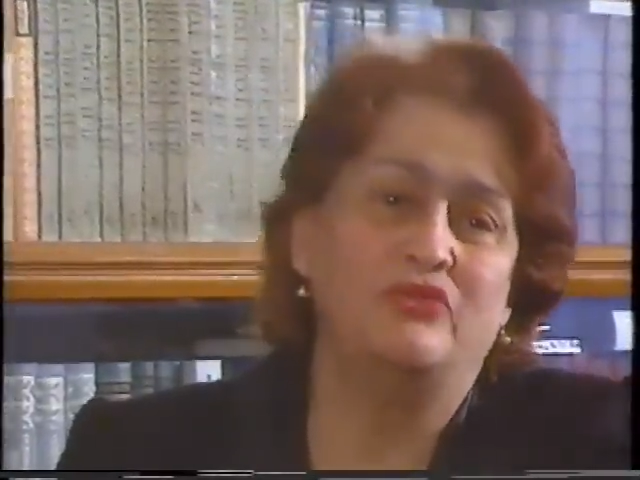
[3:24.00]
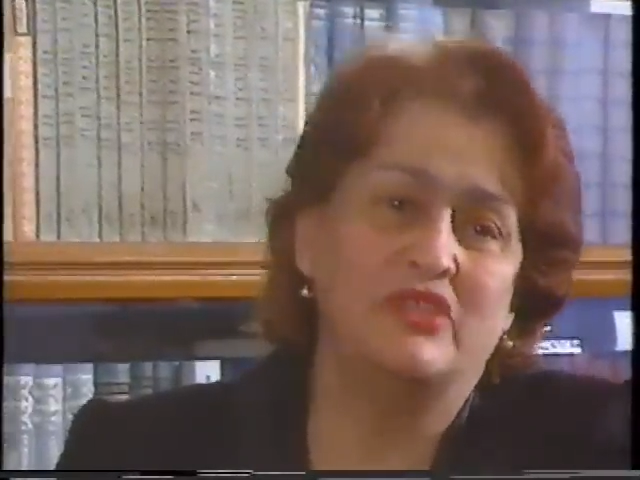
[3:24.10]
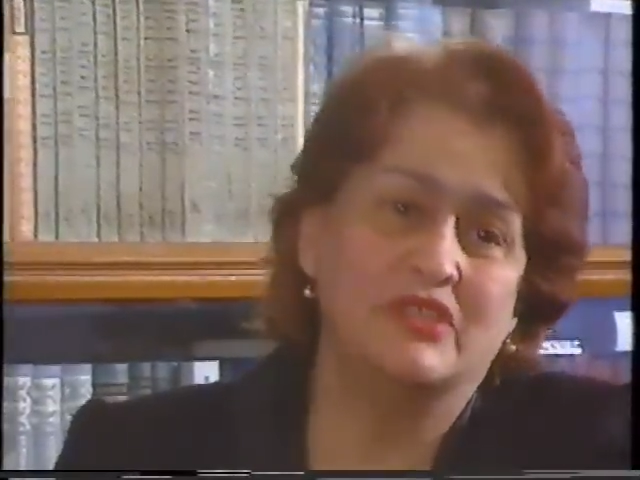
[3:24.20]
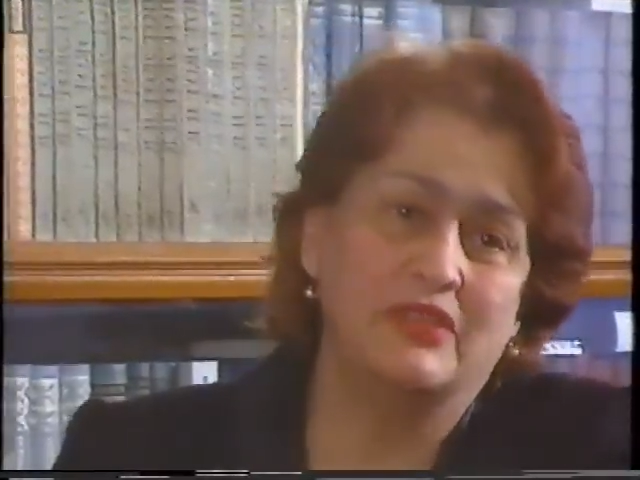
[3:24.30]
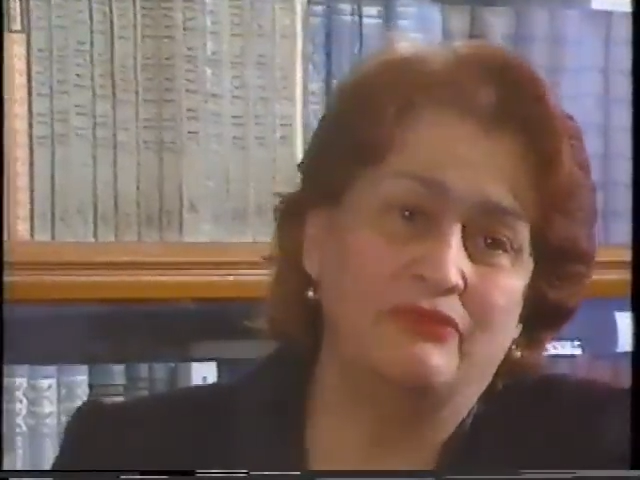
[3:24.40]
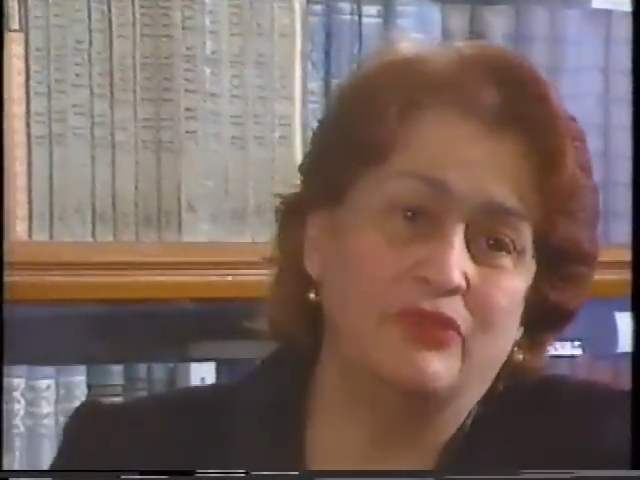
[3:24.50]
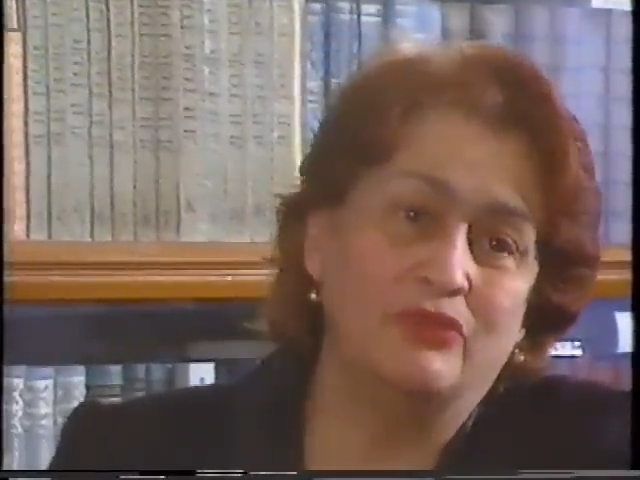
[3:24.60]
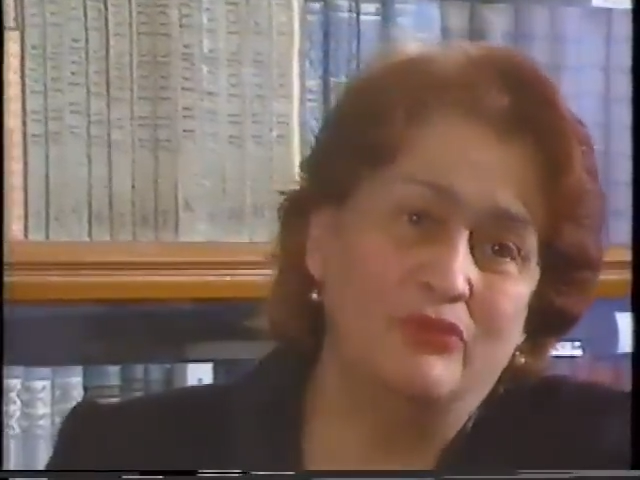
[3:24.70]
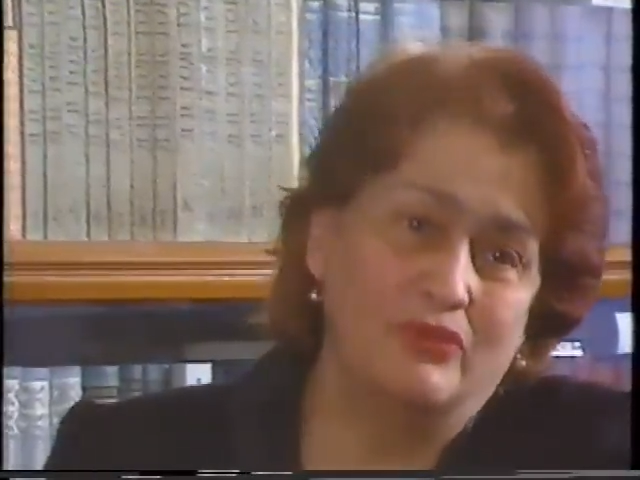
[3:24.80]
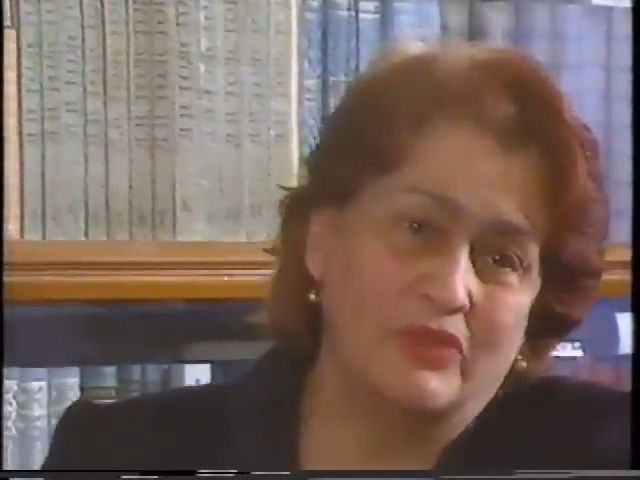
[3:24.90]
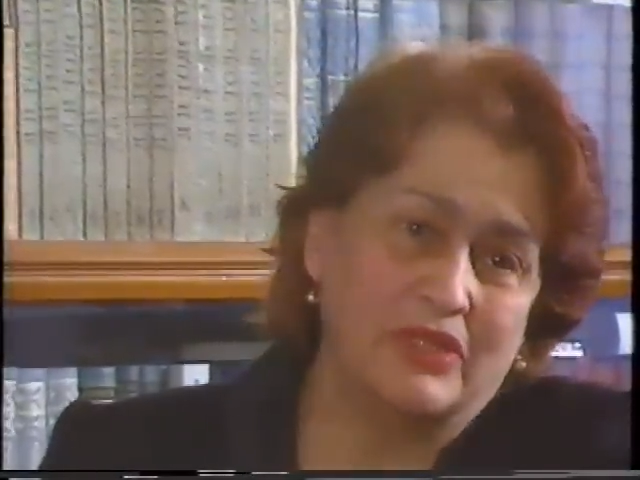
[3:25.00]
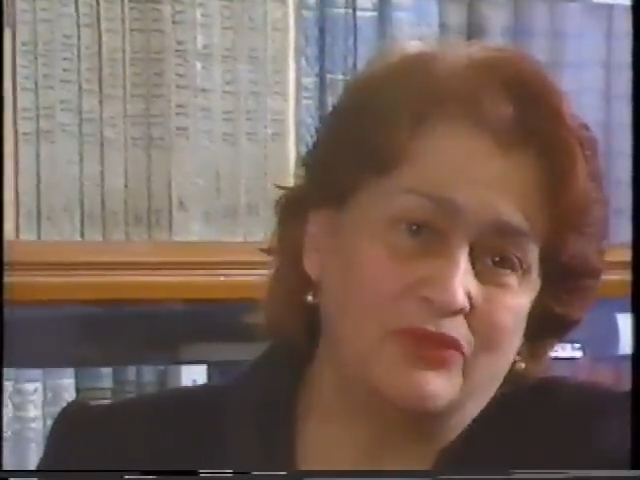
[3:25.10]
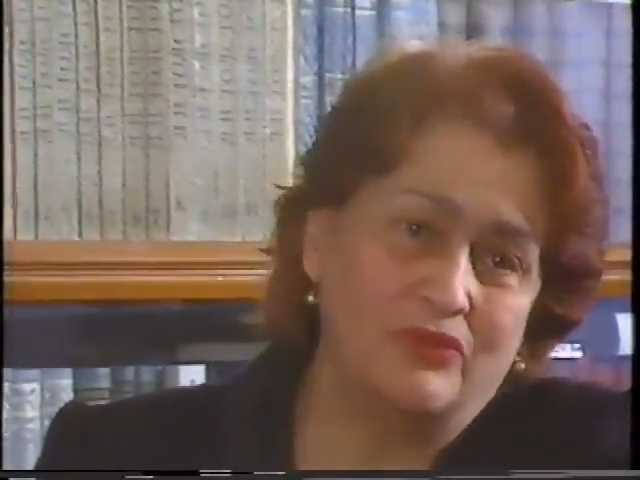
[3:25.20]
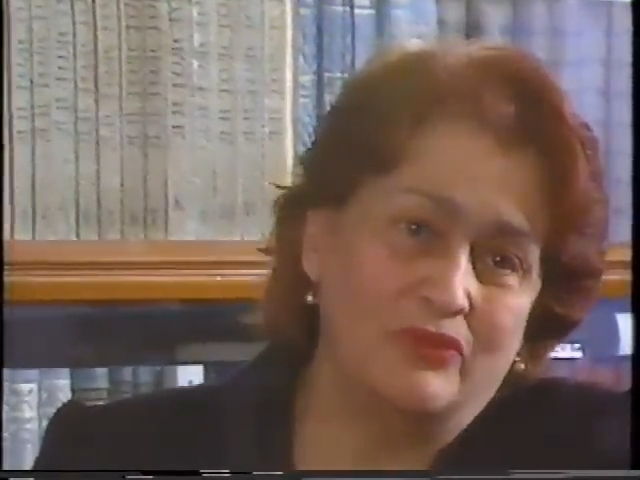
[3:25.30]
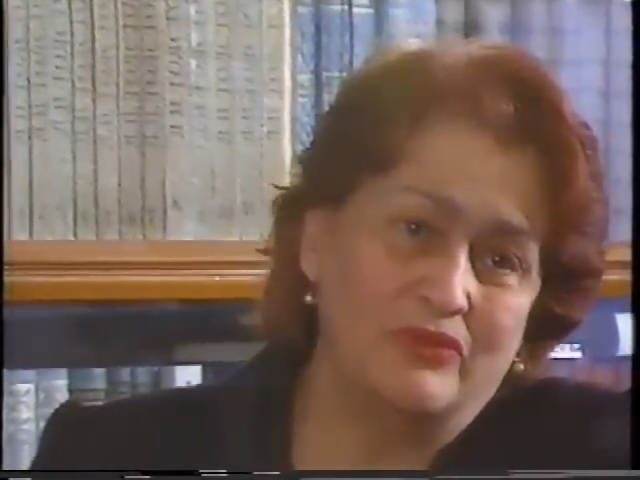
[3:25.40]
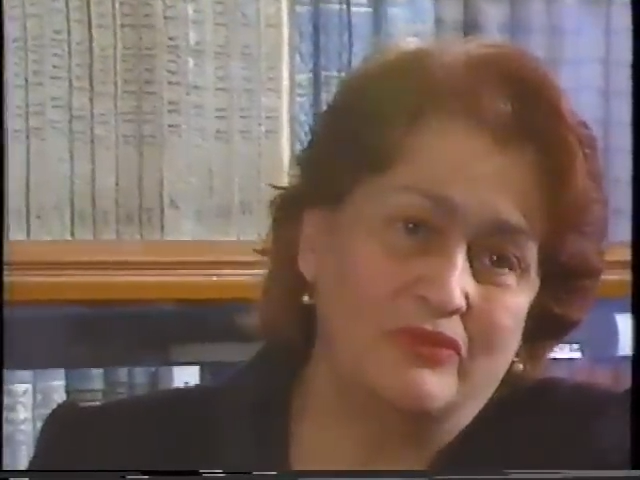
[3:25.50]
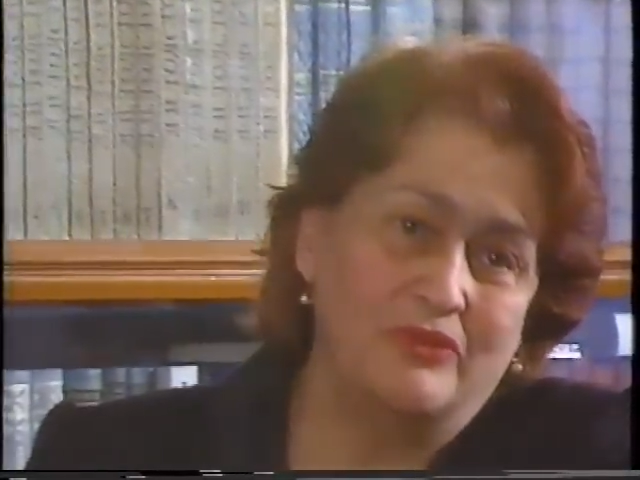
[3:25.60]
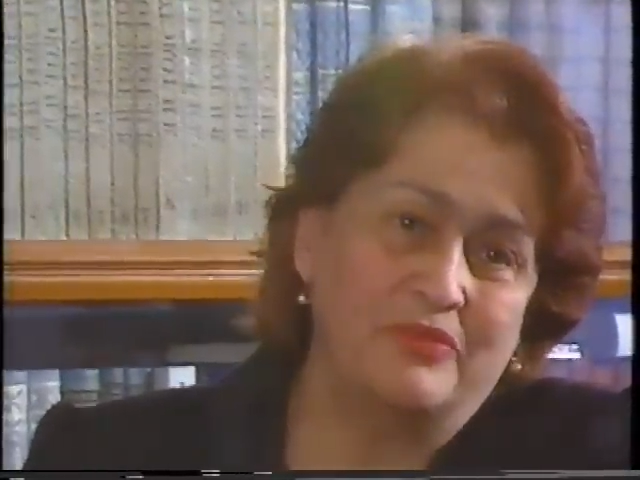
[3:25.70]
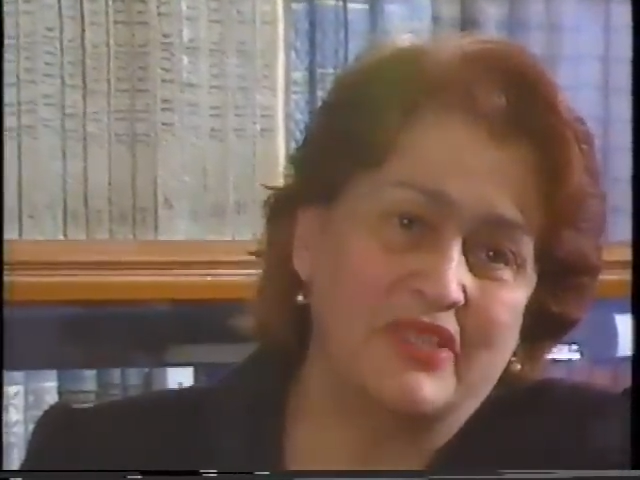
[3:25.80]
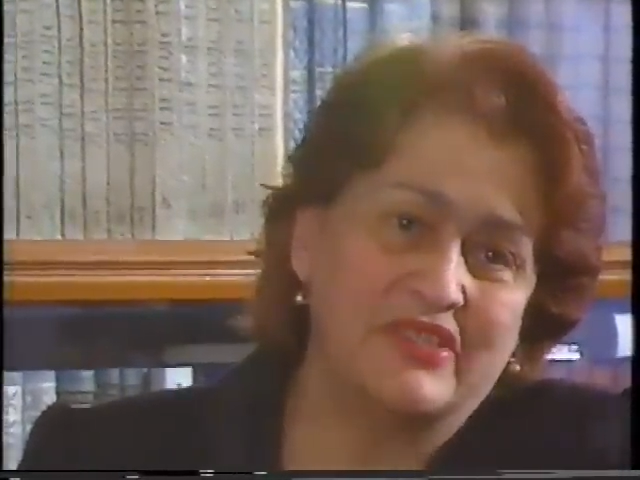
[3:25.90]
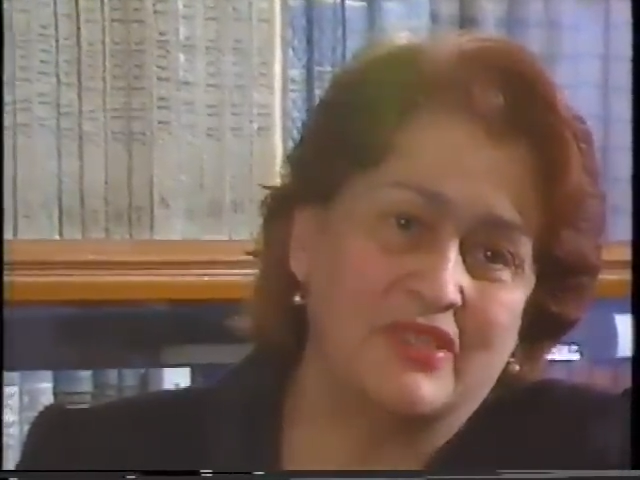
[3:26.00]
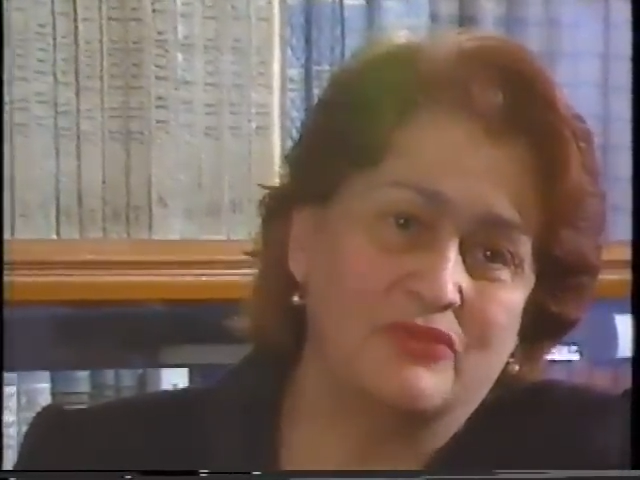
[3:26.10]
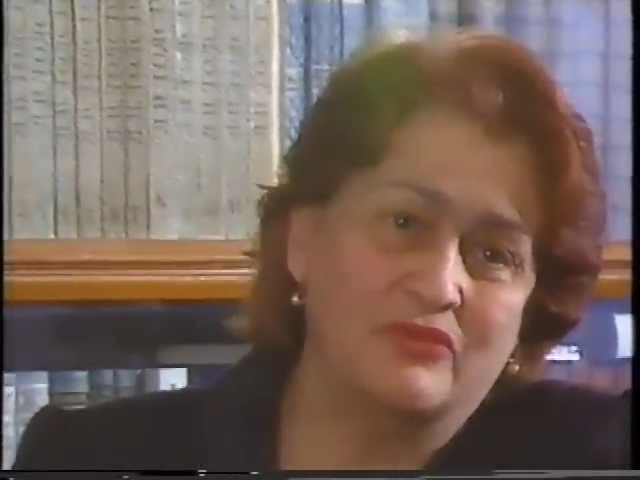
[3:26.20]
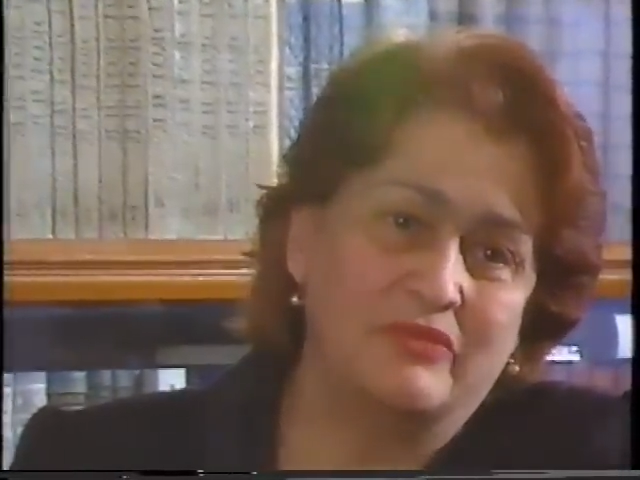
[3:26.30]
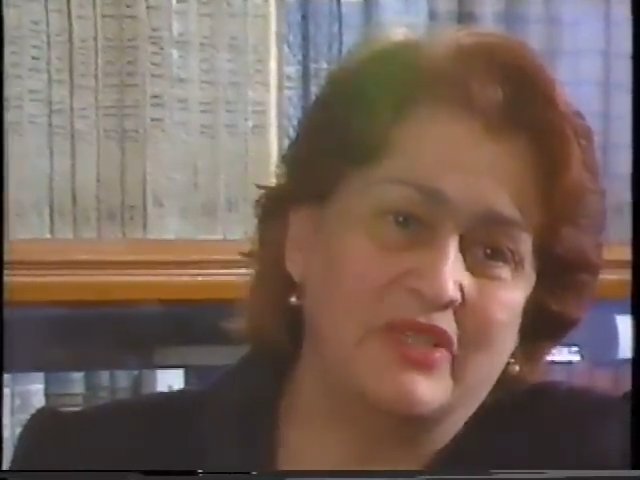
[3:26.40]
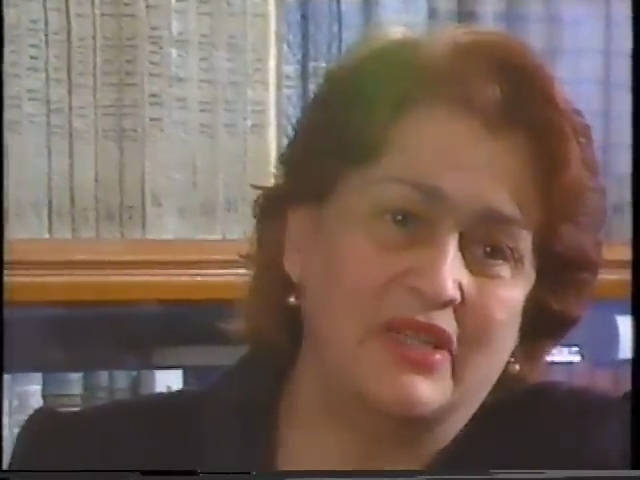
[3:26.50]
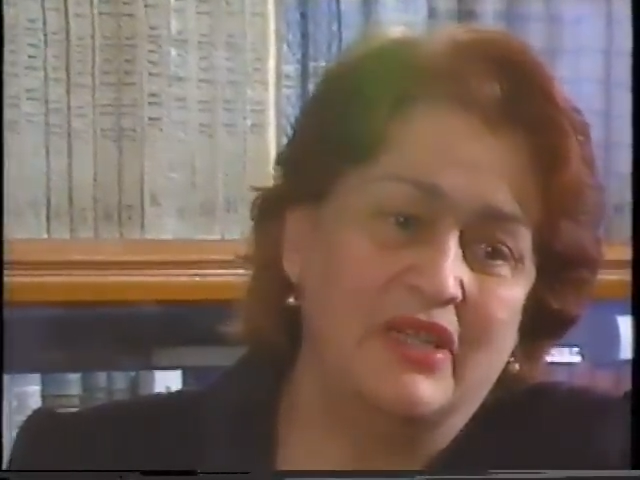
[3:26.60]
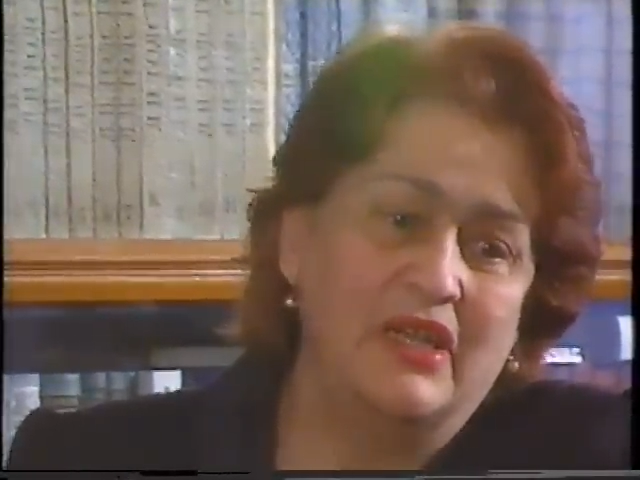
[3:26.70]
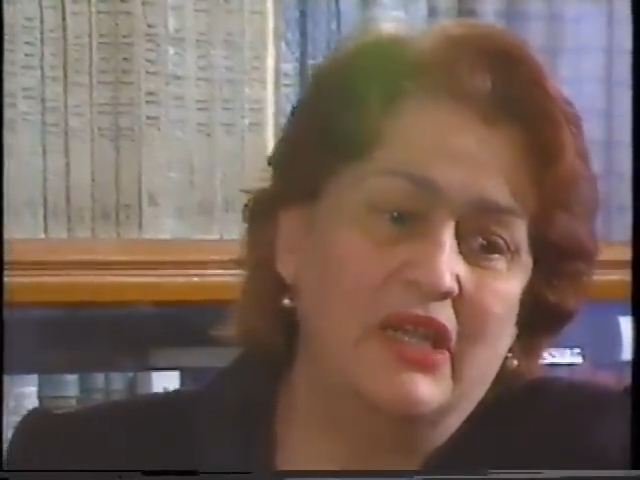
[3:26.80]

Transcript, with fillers: When I looked at his hand, I saw that it was